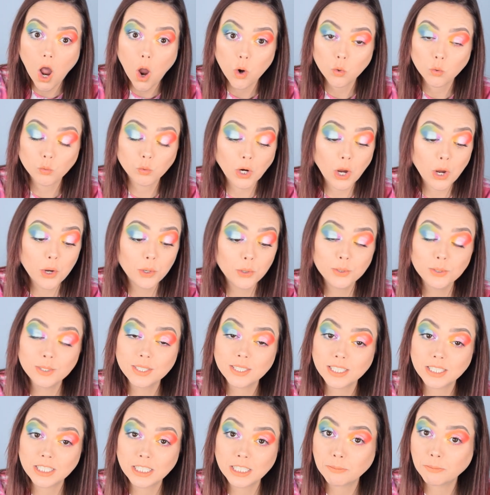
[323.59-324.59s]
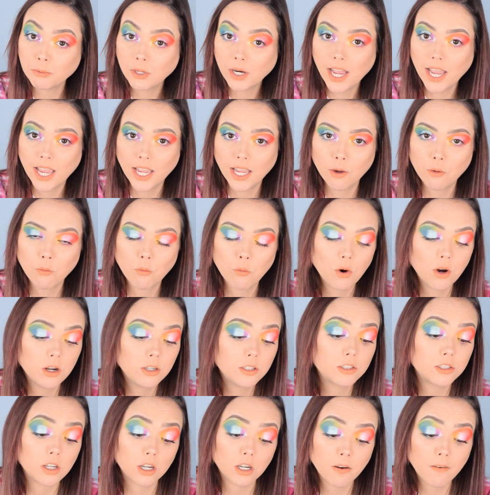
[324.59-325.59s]
Rose Spray.
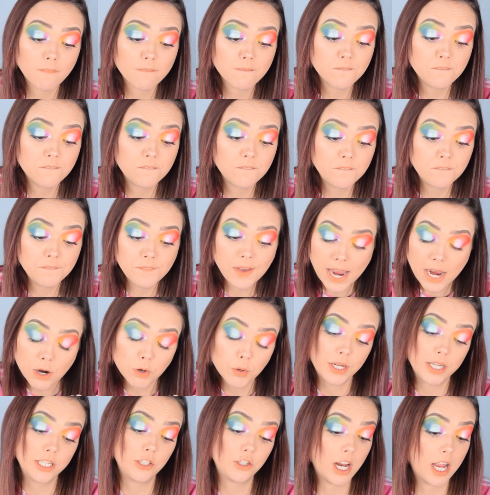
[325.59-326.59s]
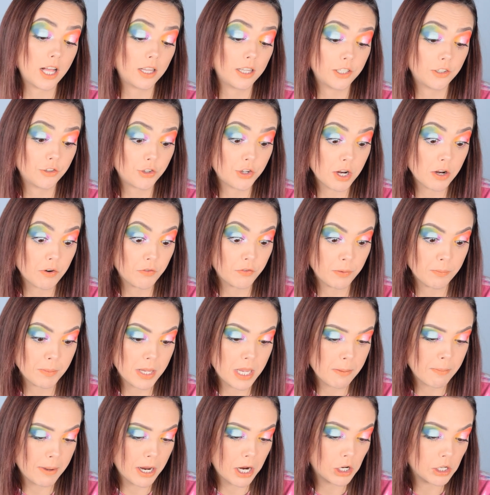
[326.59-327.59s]
Words are very challenging for
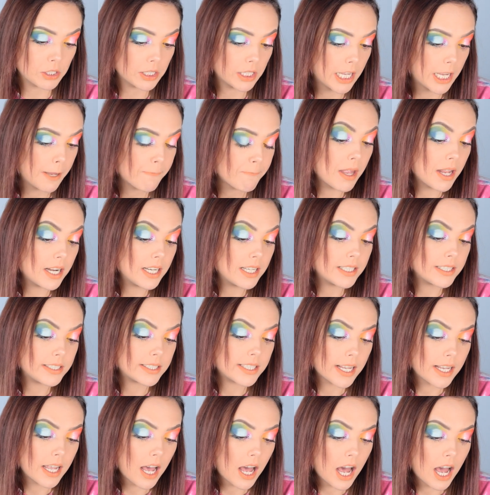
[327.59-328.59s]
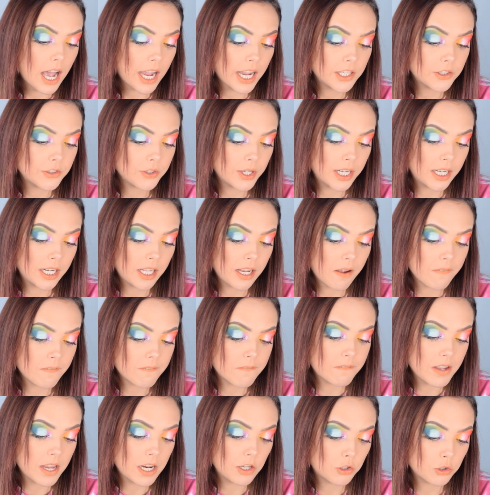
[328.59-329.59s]
me, apparently. And it is a hydrating
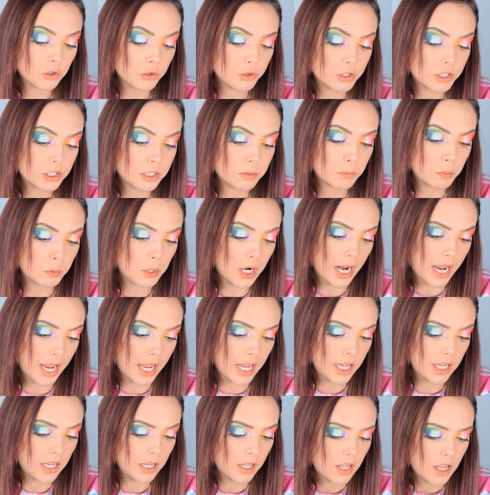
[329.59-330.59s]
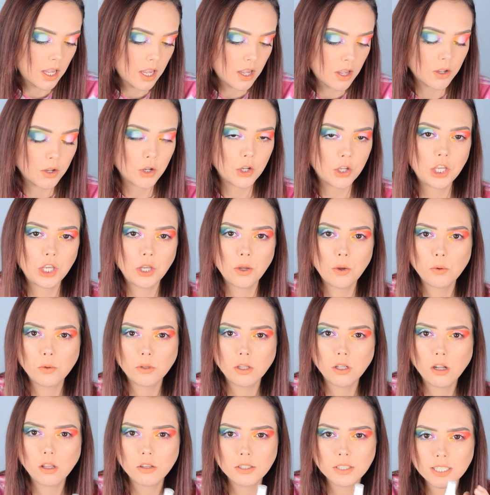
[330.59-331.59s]
facial spray. Cute
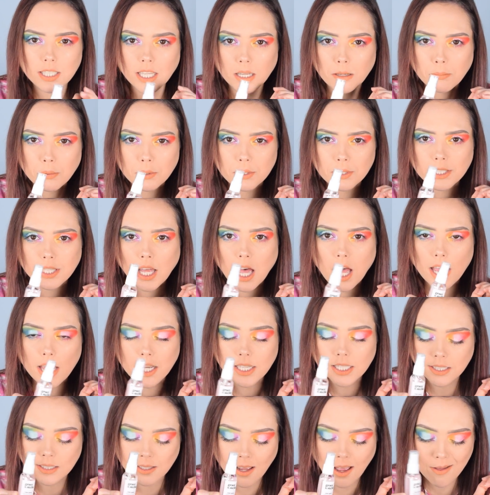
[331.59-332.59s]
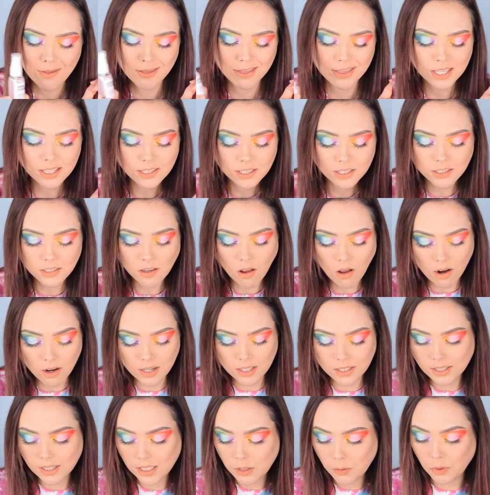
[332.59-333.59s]
little sample size. This is
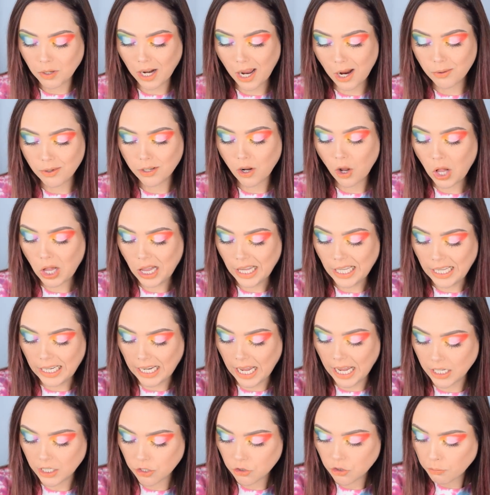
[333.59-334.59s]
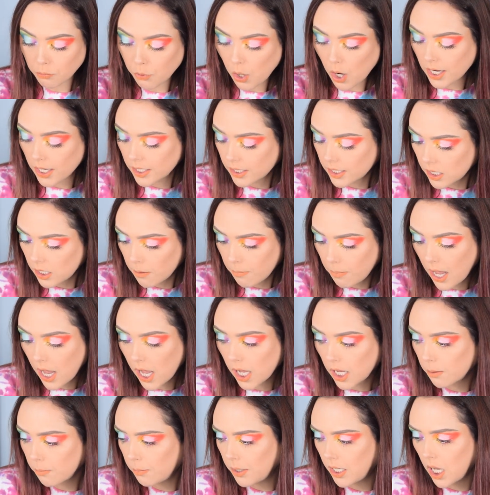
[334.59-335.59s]
honestly what I would call like an extra product in the
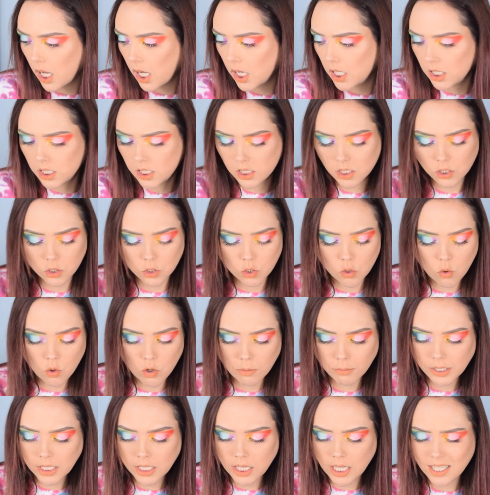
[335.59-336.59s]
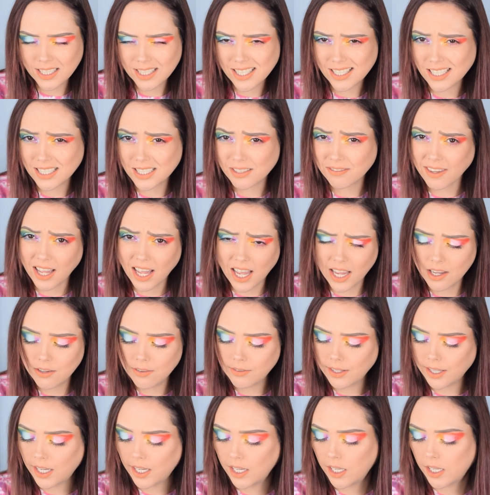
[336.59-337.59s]
bag because normally they send us
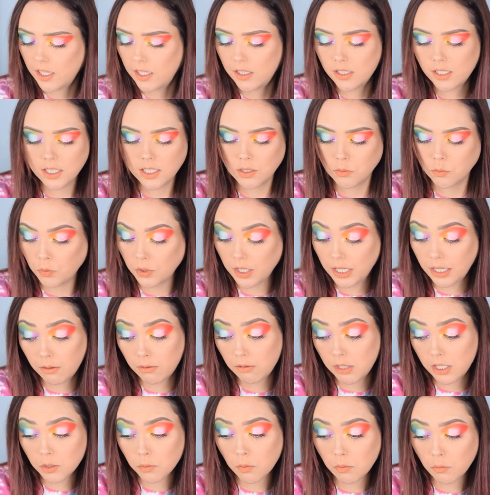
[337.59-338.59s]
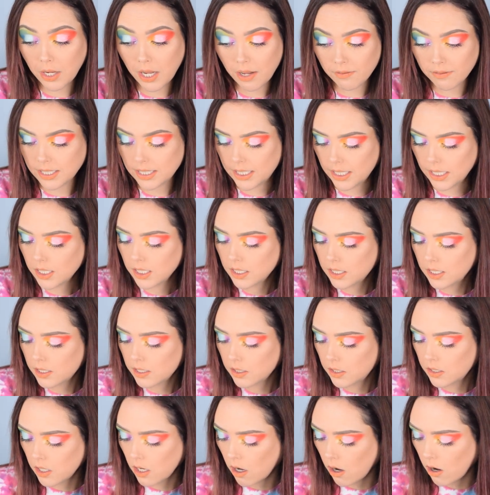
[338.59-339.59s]
5 and this one we have 6.
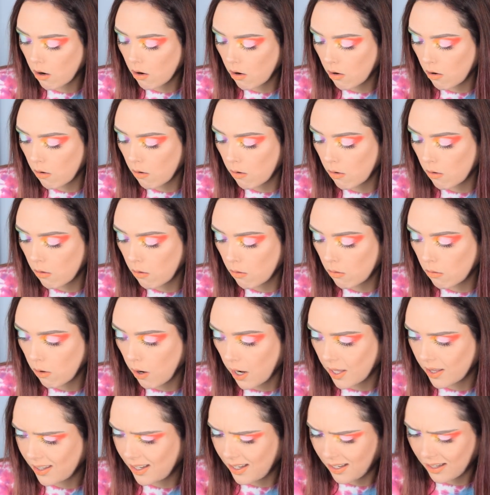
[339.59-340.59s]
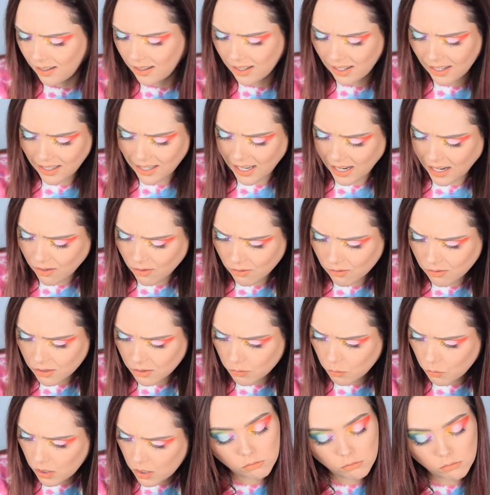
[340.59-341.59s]
So I think, can I count?
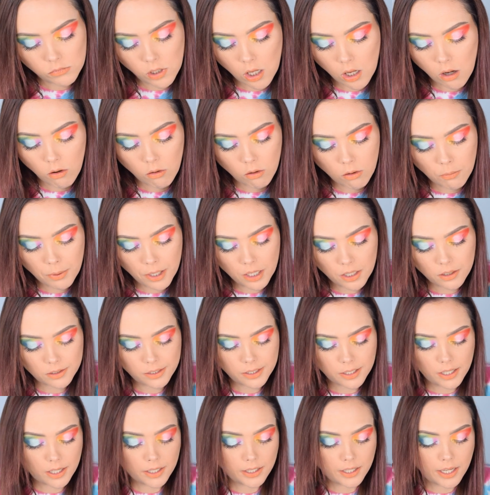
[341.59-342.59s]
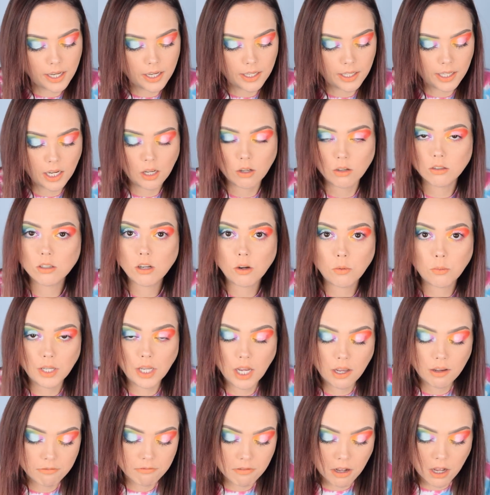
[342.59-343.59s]
No, apparently I can't count. No, we
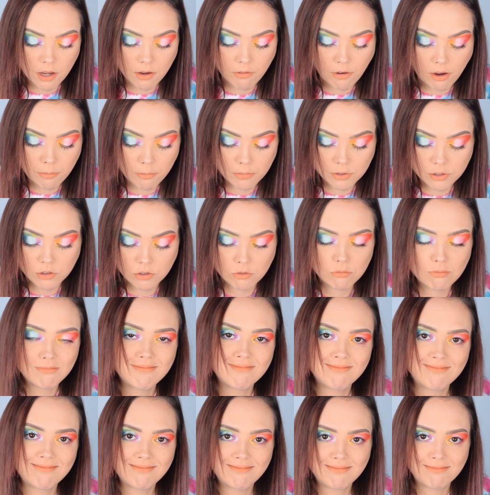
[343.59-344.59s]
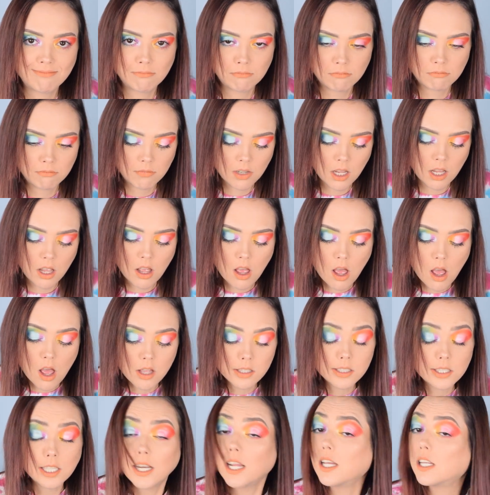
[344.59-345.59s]
have 5.
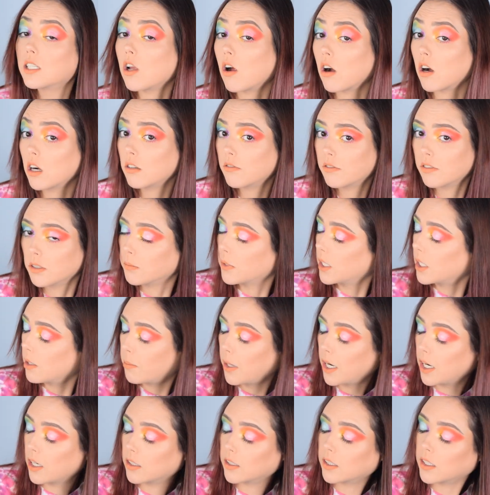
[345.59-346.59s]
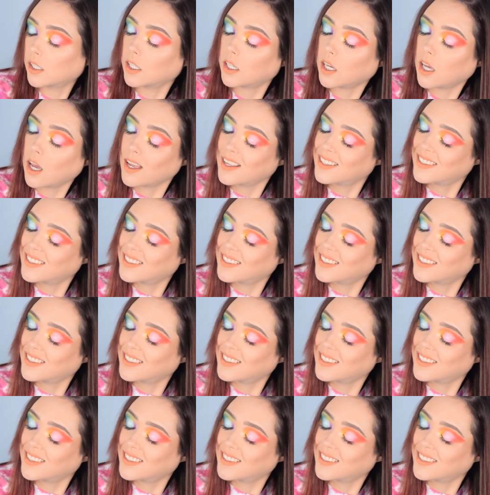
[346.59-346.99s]
Today's hard for me, apparently.